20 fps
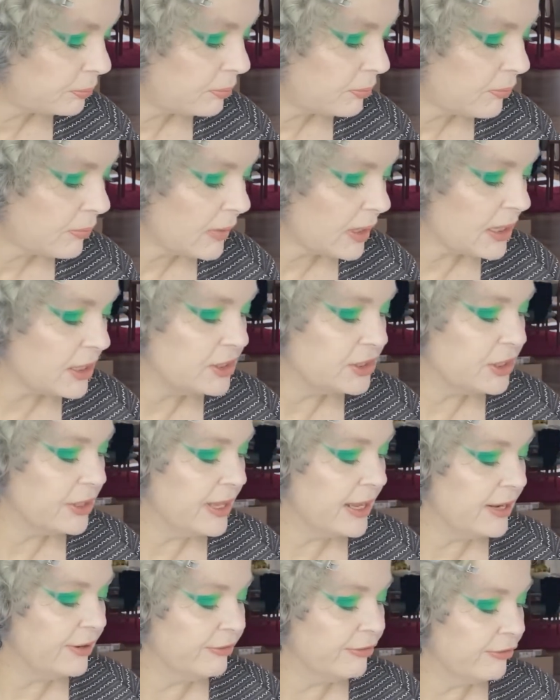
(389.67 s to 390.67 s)
So then
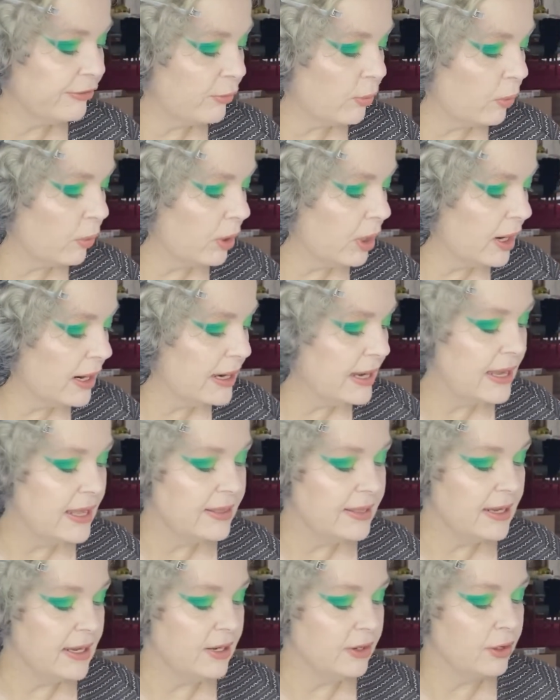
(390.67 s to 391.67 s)
for the
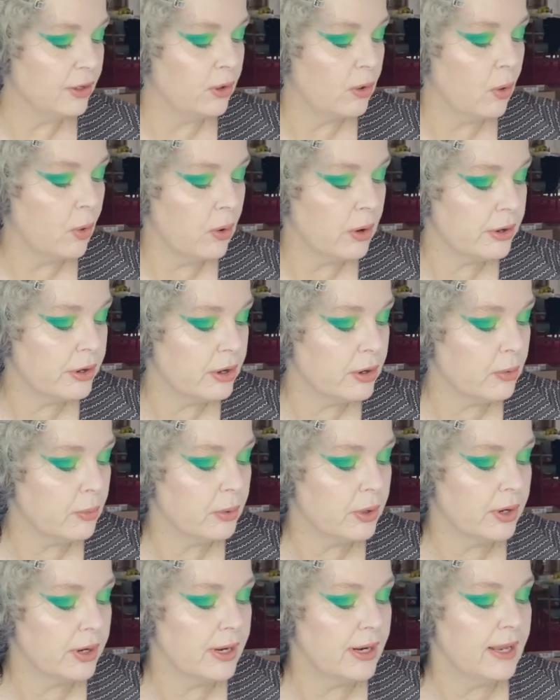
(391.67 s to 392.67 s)
inner corner, we're gonna
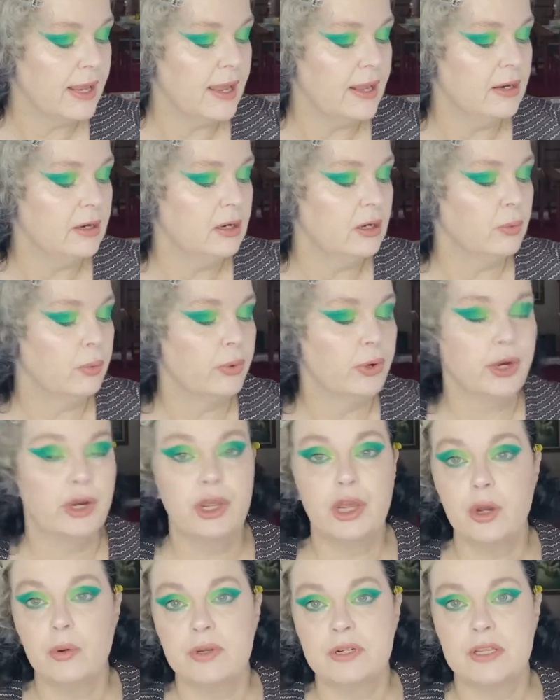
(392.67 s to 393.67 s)
go
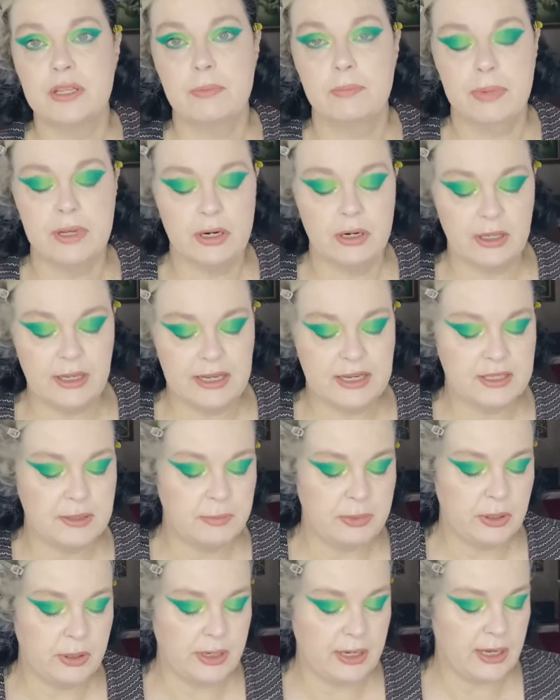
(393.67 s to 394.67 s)
into the Bitter Lace
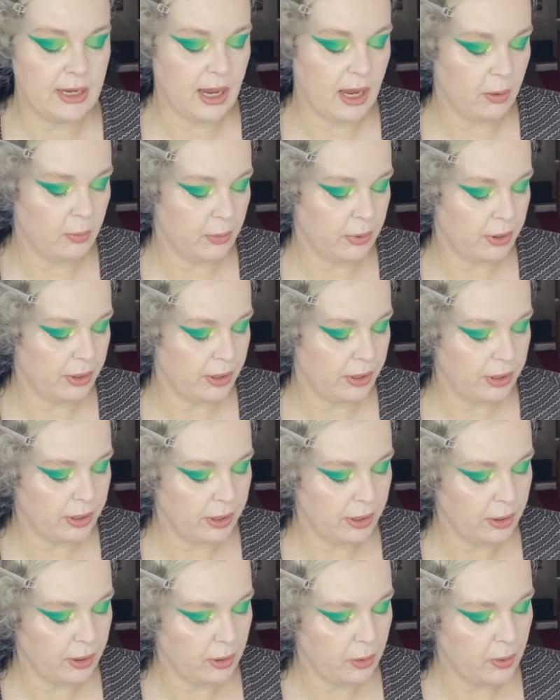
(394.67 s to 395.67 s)
Beauty, and we're gonna
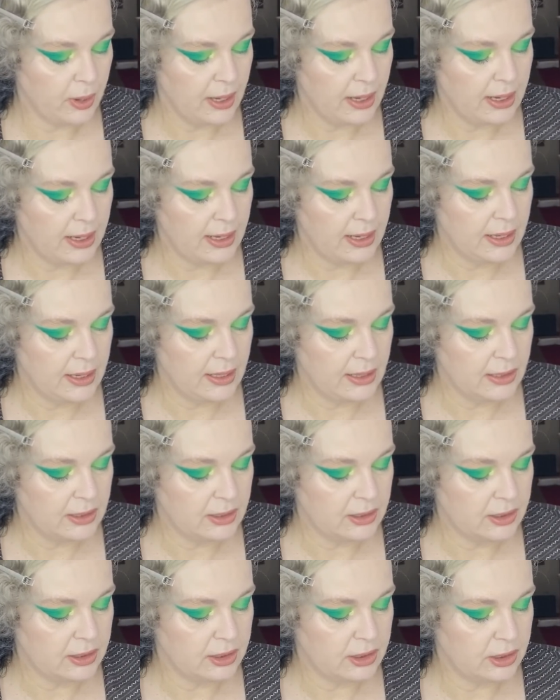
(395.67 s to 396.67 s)
go
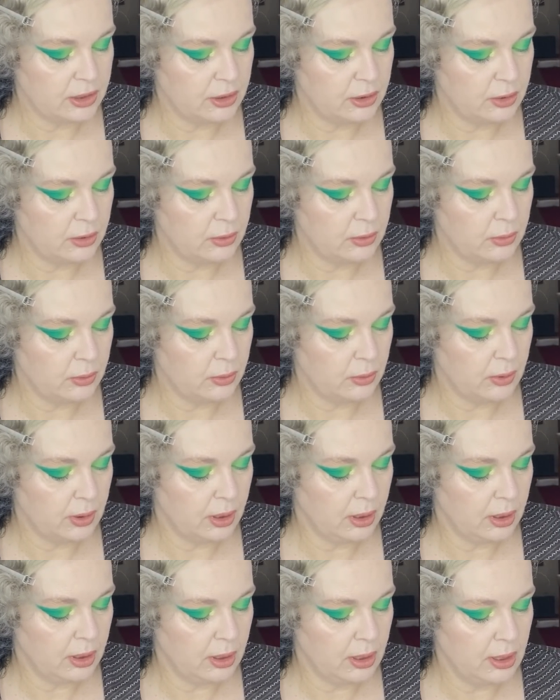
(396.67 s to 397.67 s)
into
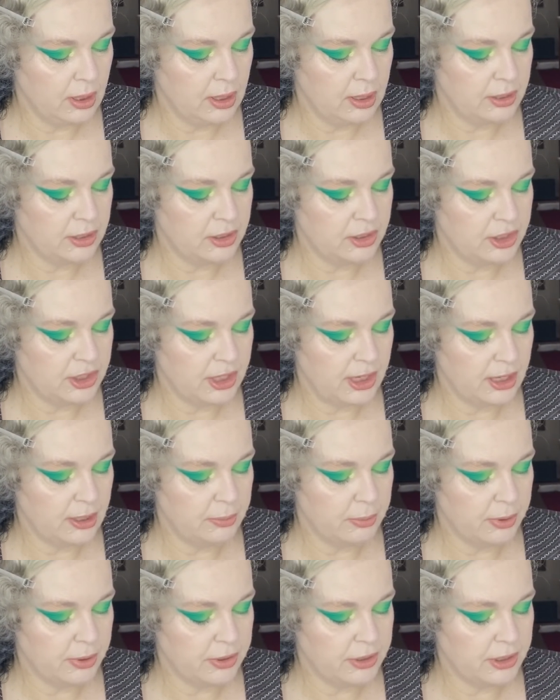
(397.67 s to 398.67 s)
the shade
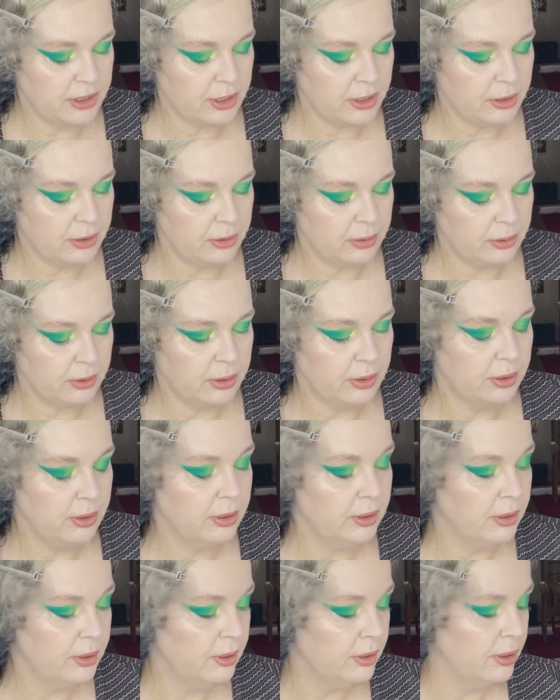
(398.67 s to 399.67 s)
Bordeaux,
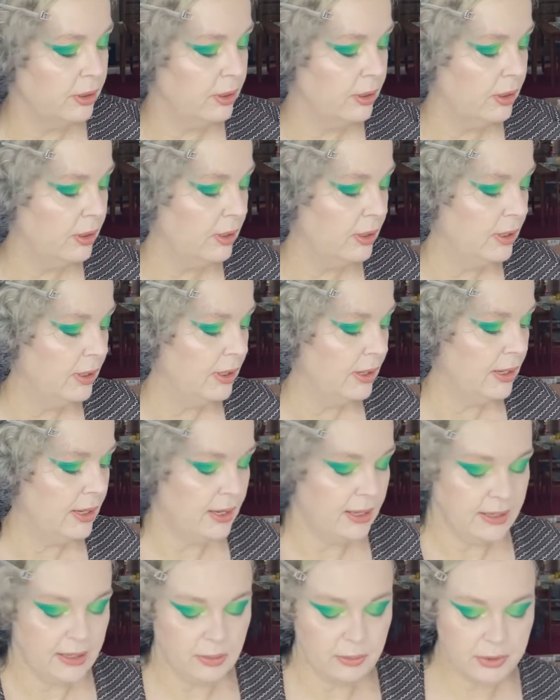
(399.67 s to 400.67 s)
and then
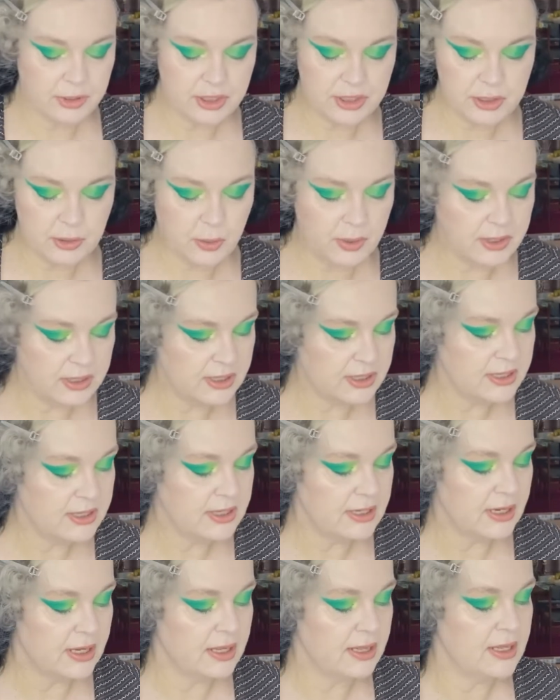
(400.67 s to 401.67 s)
we're just going to stick
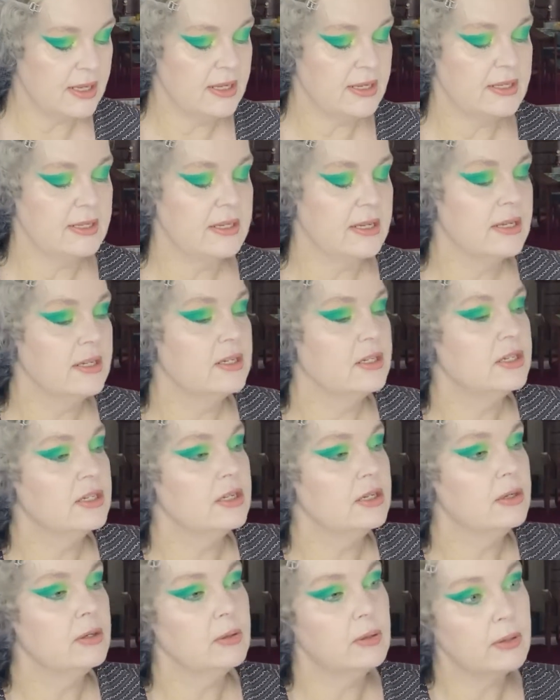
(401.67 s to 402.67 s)
this
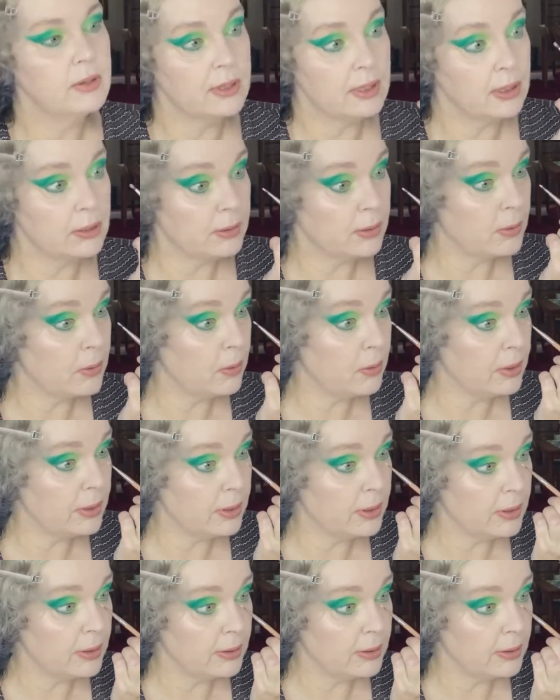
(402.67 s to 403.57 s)
into the inner corner.